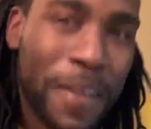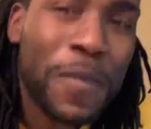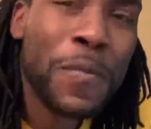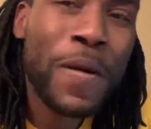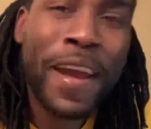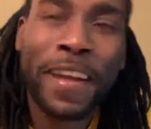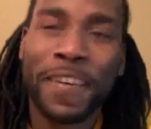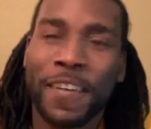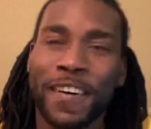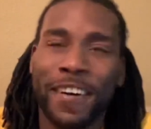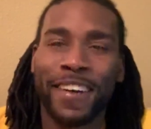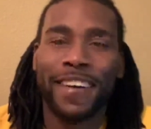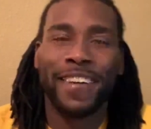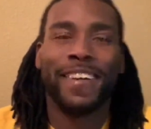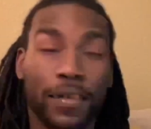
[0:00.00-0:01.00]
Right
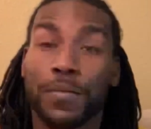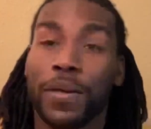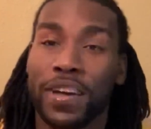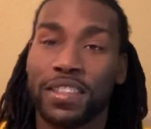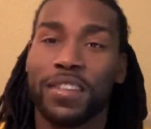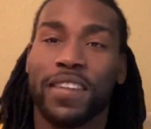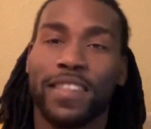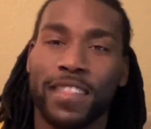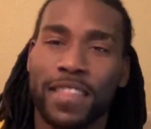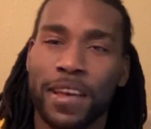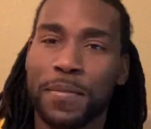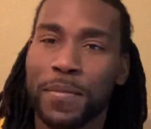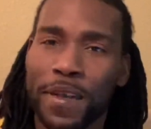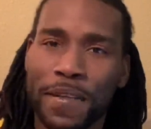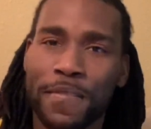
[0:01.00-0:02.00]
on. When I saw the
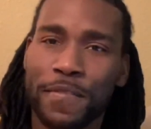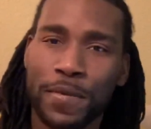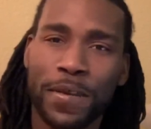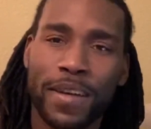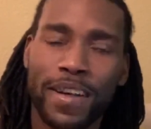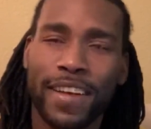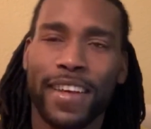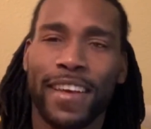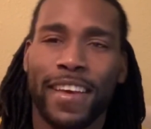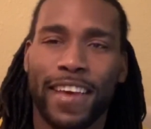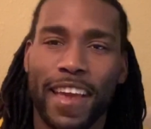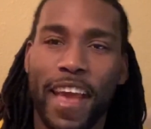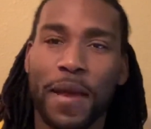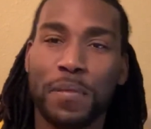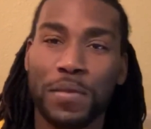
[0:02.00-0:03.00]
thumbnail for it,
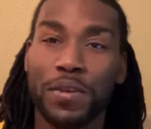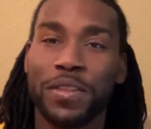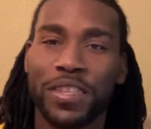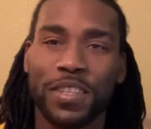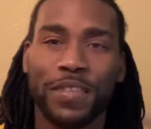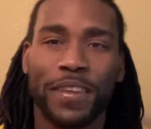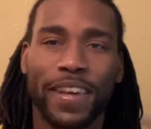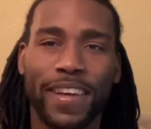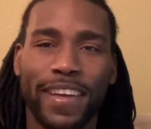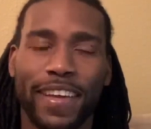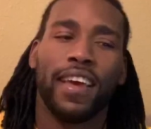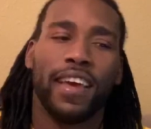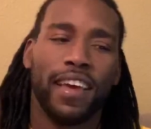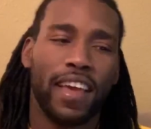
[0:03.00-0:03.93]
it had Mewtwo in it.